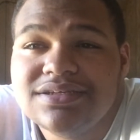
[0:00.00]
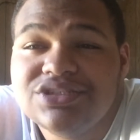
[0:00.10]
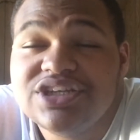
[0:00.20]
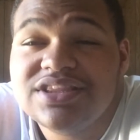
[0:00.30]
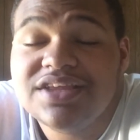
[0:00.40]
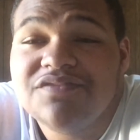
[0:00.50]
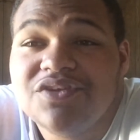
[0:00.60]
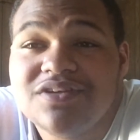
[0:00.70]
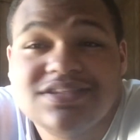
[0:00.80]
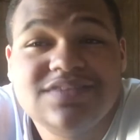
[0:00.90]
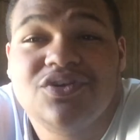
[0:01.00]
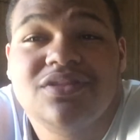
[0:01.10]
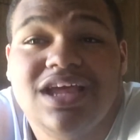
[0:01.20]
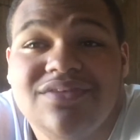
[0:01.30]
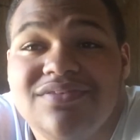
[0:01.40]
She lived the rest of her
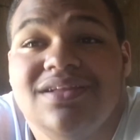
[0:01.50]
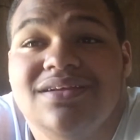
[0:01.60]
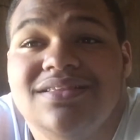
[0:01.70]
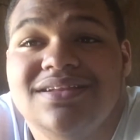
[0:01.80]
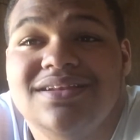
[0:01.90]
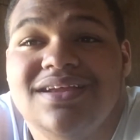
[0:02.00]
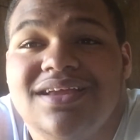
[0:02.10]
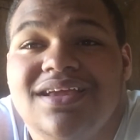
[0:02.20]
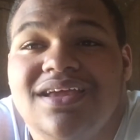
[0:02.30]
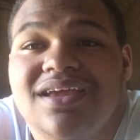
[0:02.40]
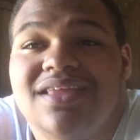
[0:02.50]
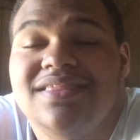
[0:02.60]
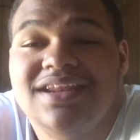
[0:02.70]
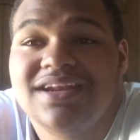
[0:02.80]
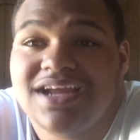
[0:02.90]
life in England.
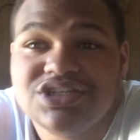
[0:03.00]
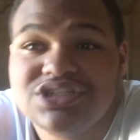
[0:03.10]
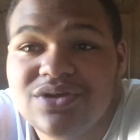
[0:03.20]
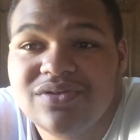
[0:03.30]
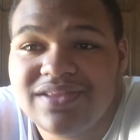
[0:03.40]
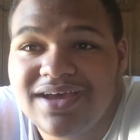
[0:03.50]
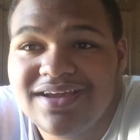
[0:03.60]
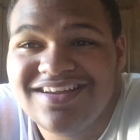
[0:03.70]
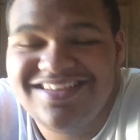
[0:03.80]
They did not show that.